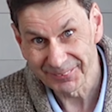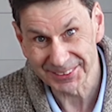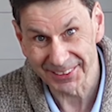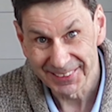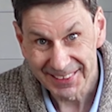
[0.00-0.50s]
which
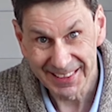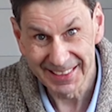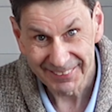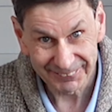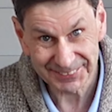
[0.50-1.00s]
I,
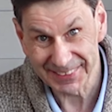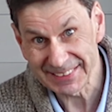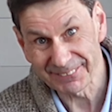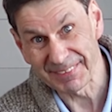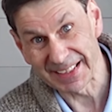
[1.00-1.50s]
which
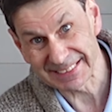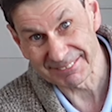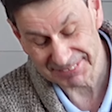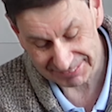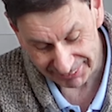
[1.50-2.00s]
these are about
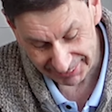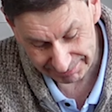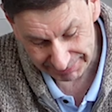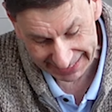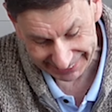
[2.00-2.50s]

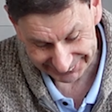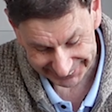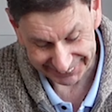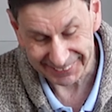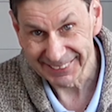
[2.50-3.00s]
seventy-five pounds.
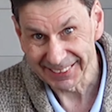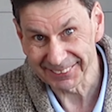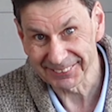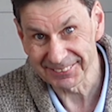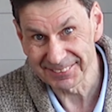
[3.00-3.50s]
I
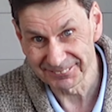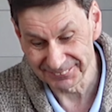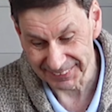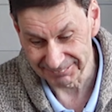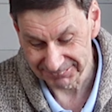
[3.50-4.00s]
I could
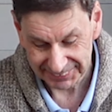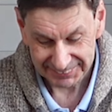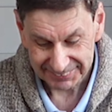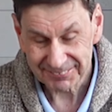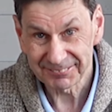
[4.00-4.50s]
have um,
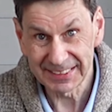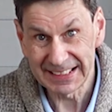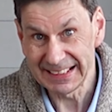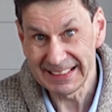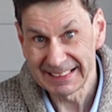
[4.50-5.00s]

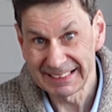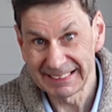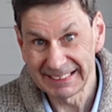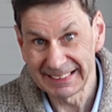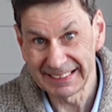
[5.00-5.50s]
really
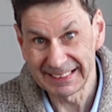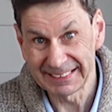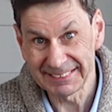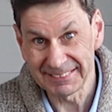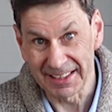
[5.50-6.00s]

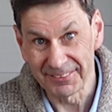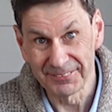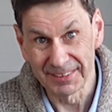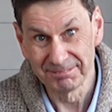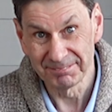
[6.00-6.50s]
you
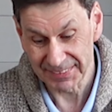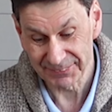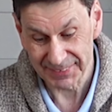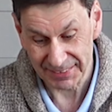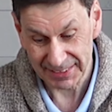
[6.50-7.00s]
know, um, this
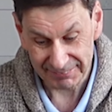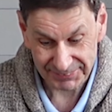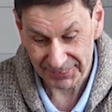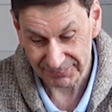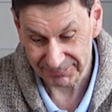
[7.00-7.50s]
was only a
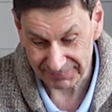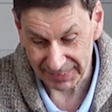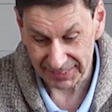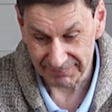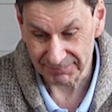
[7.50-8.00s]
sort of
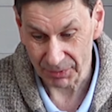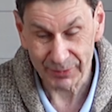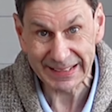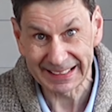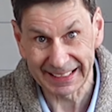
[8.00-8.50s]
um, a
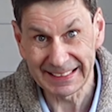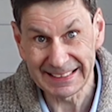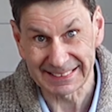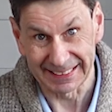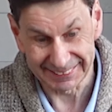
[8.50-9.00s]
week
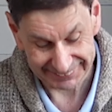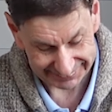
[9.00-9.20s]
later.